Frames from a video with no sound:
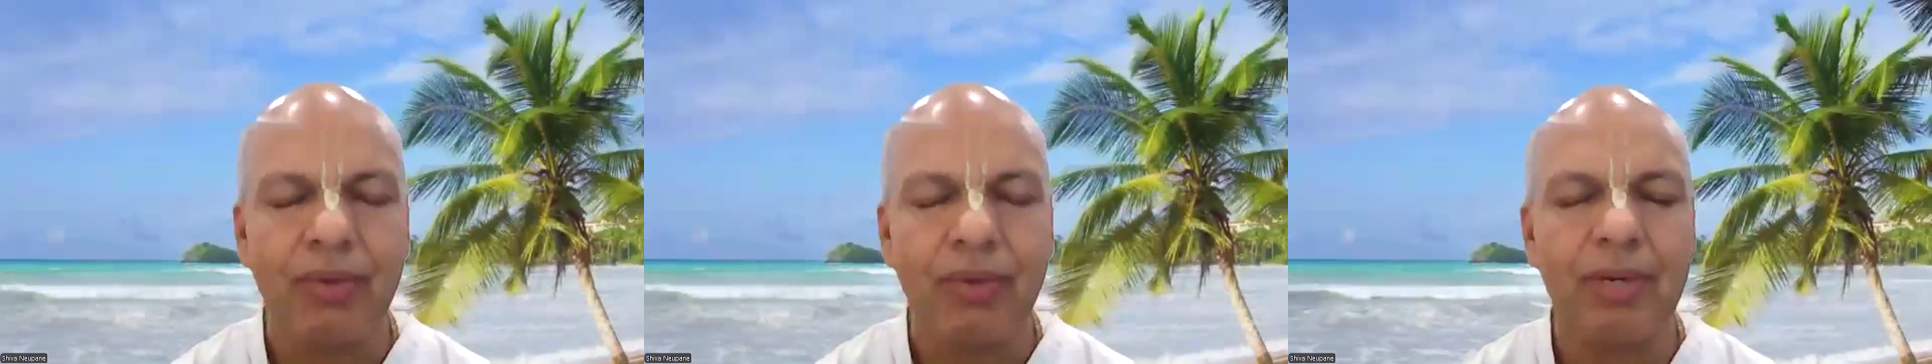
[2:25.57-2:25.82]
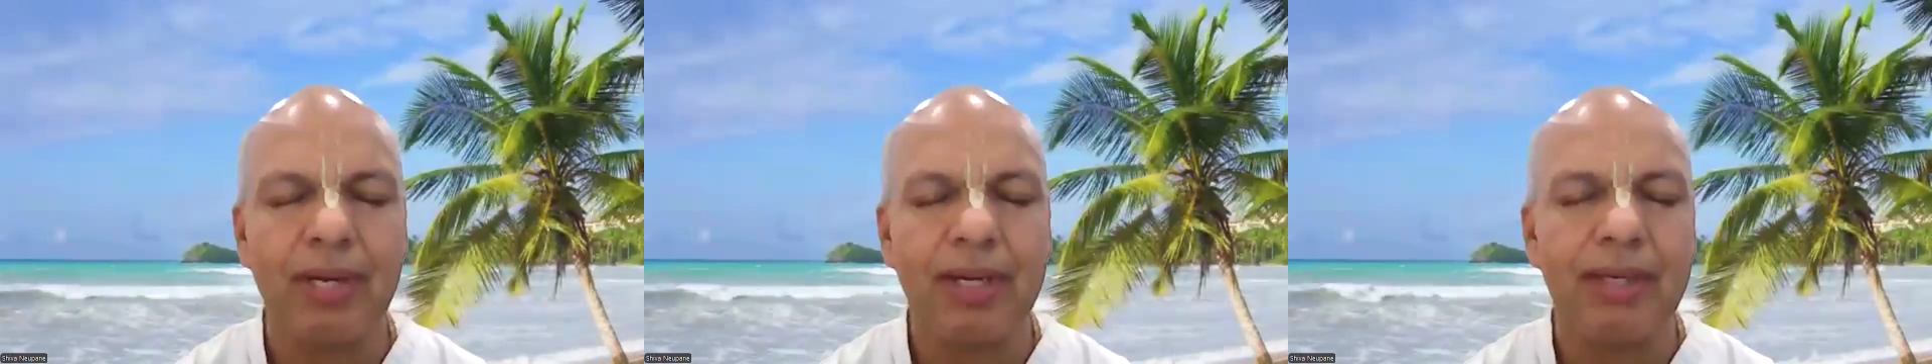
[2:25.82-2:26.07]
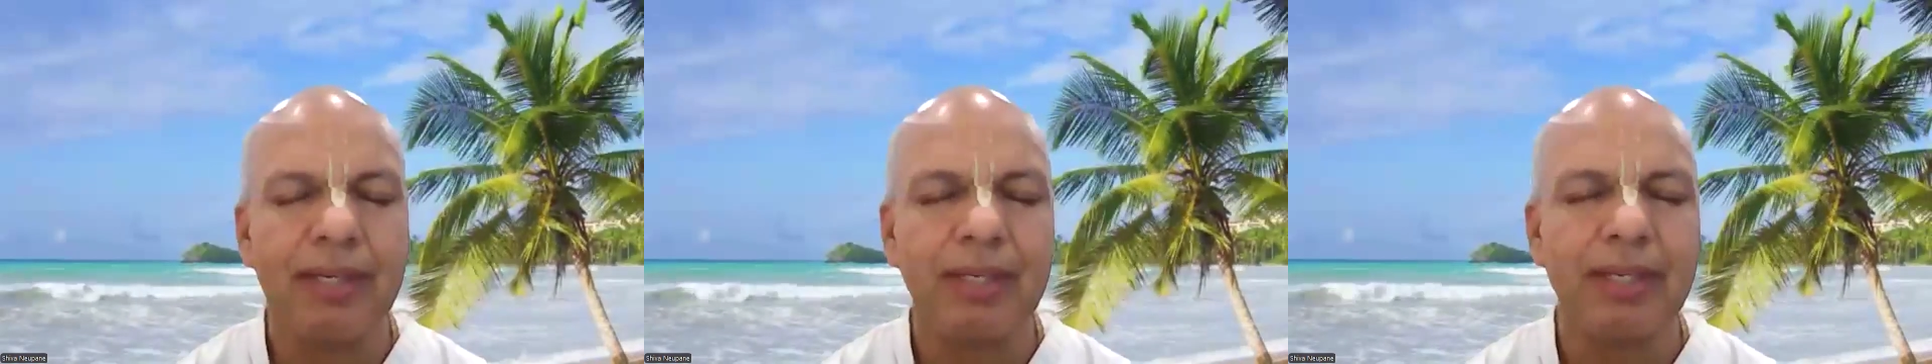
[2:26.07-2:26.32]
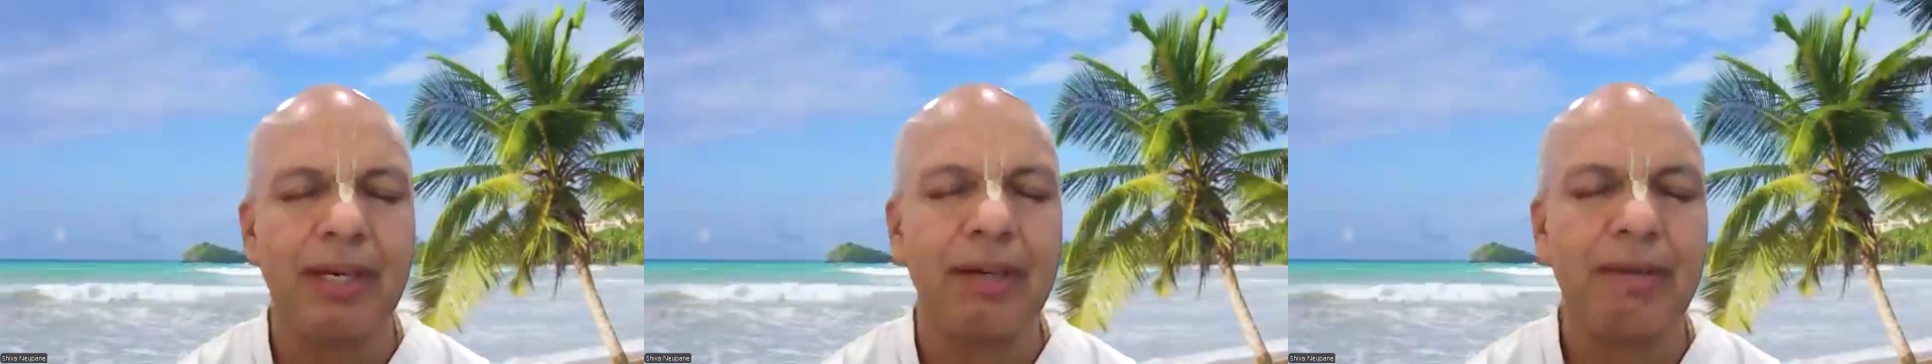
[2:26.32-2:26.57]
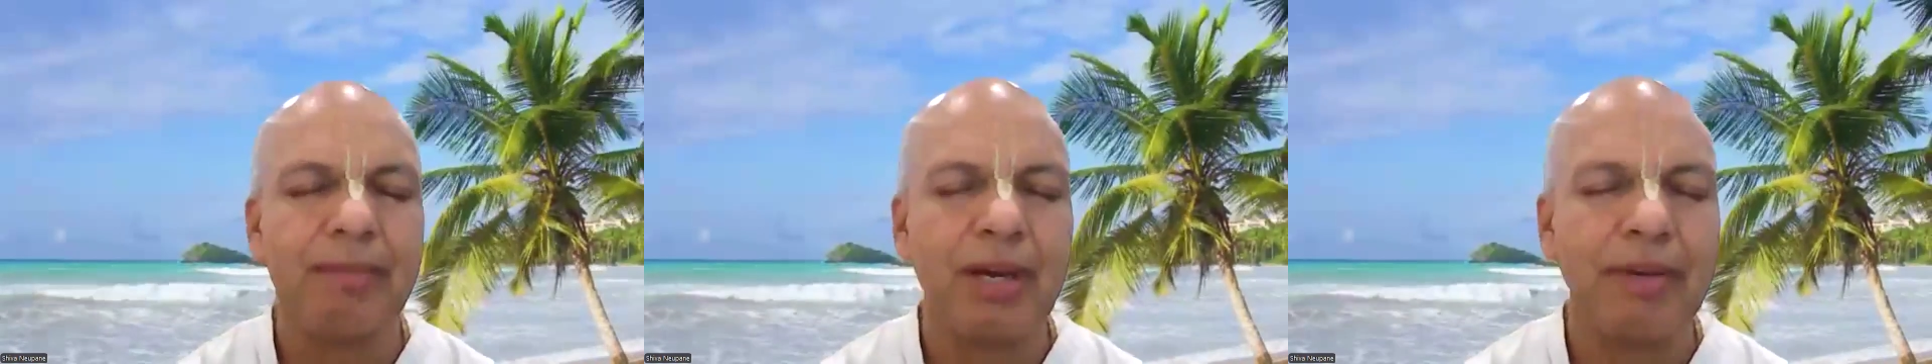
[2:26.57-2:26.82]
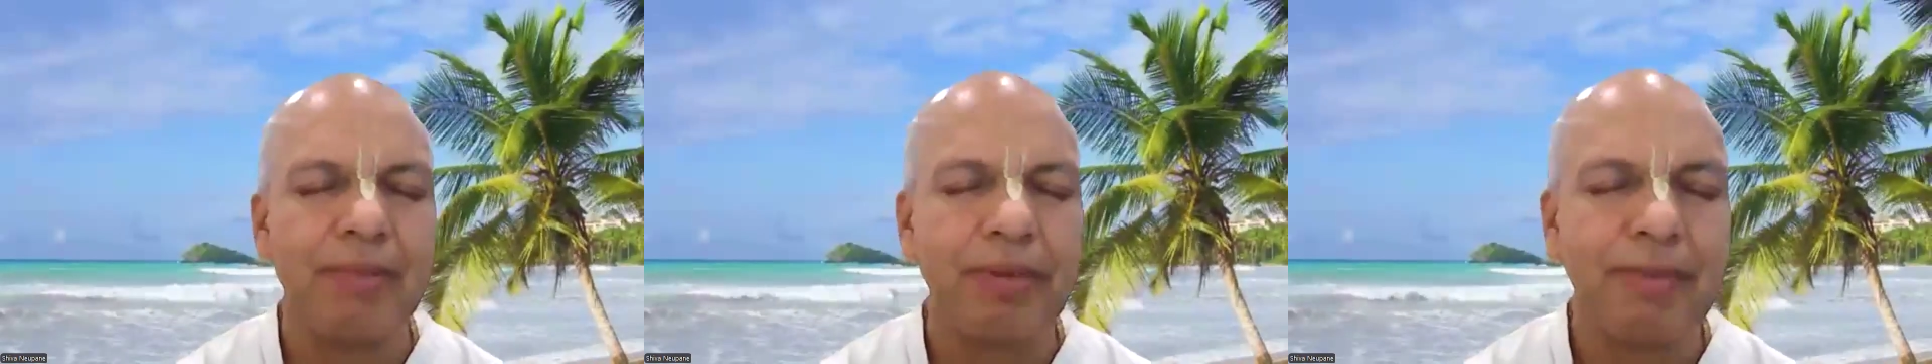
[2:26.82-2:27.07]
Guna
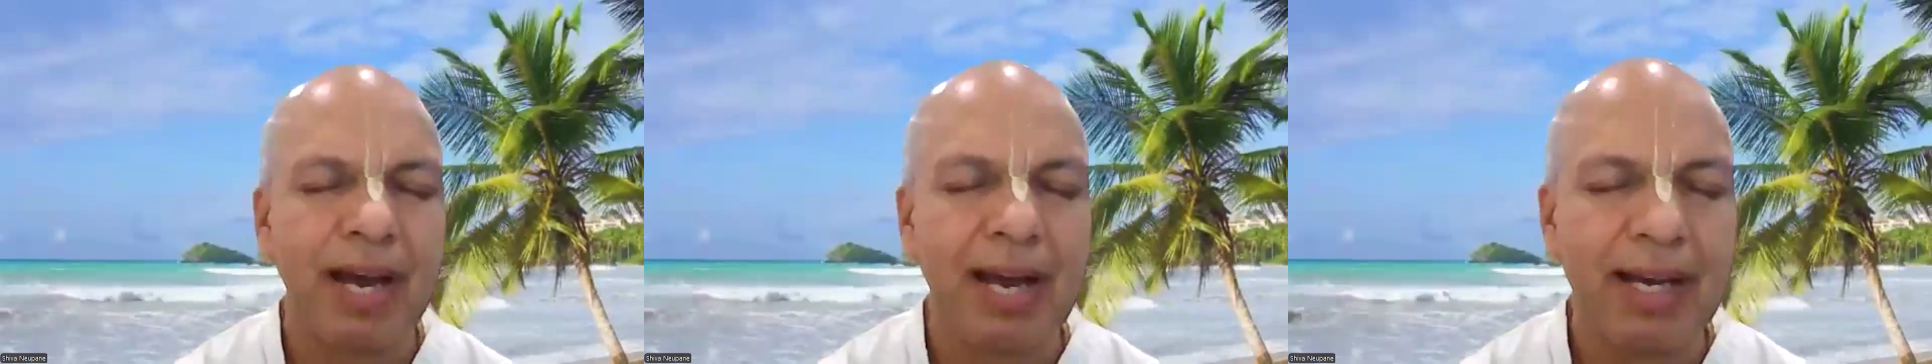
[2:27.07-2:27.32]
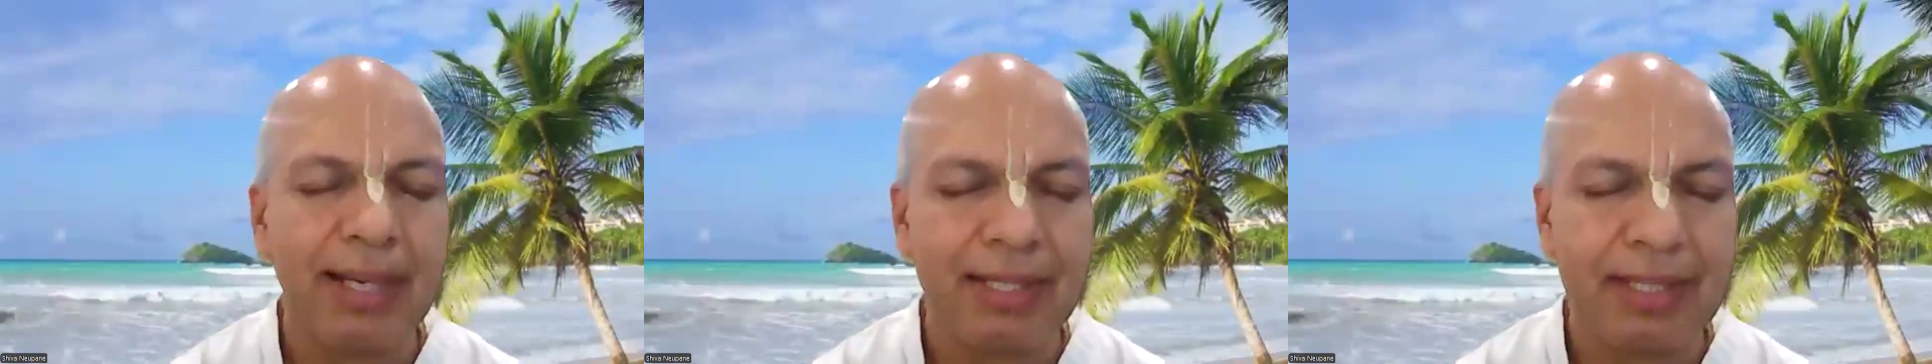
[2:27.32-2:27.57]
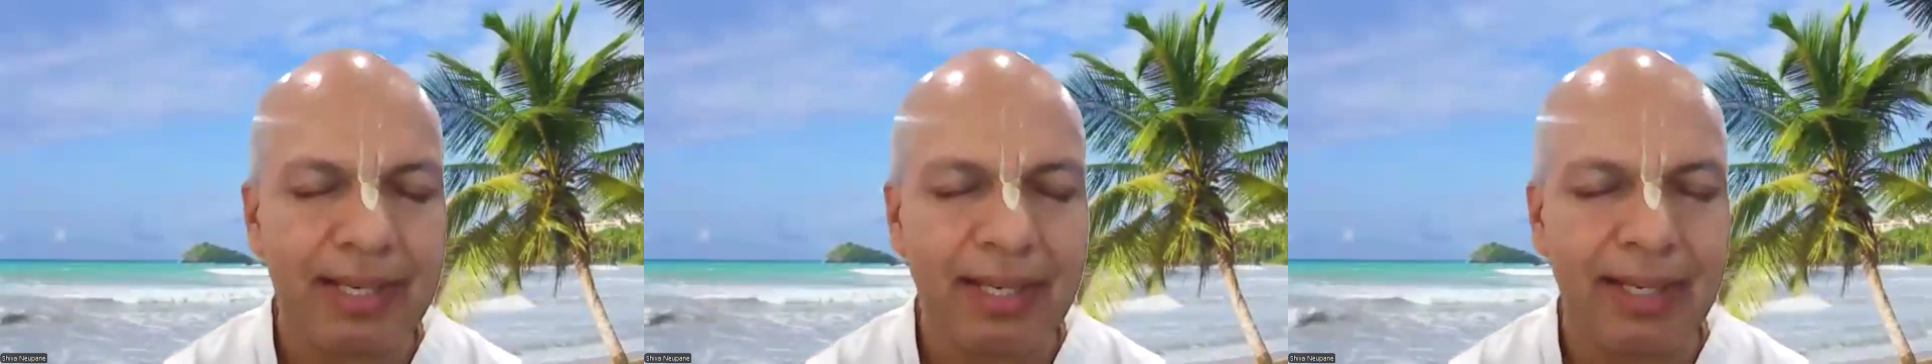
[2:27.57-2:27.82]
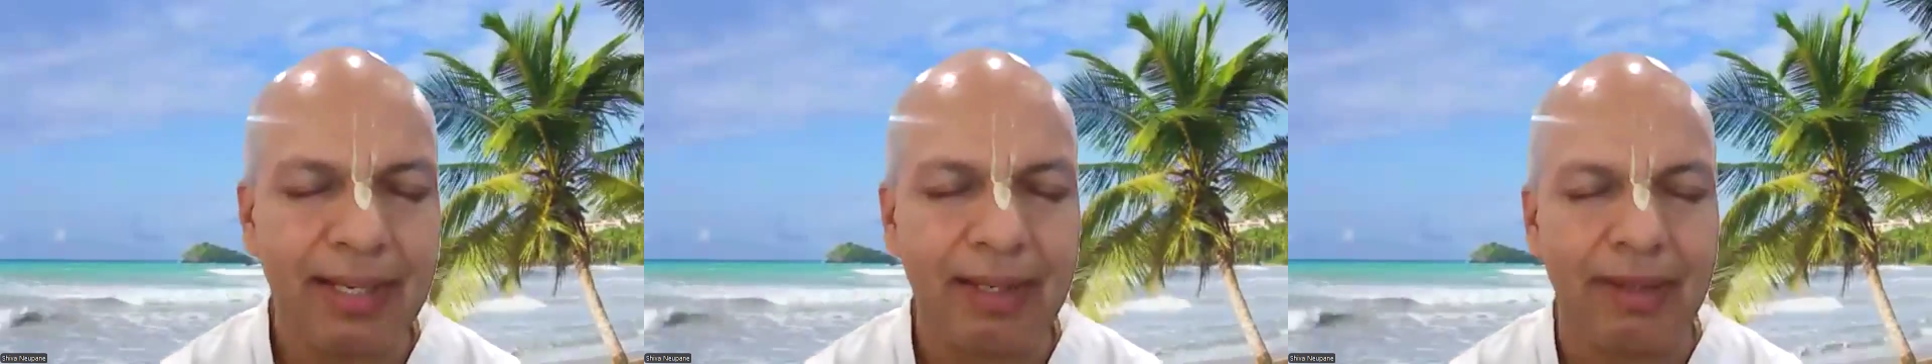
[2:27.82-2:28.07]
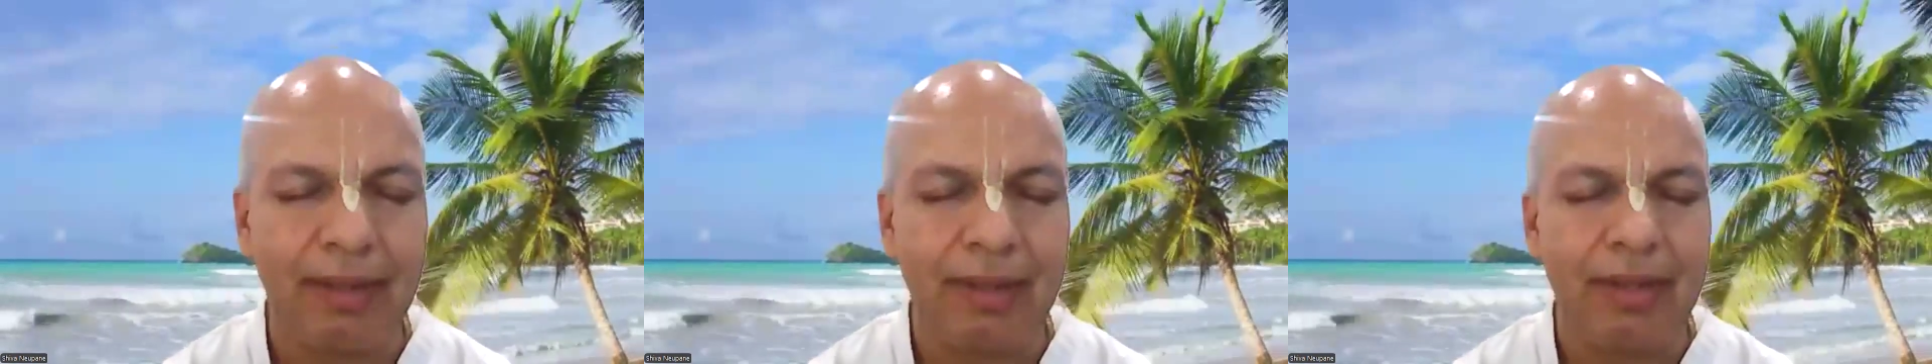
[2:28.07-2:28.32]
Karma Vibhagasaha.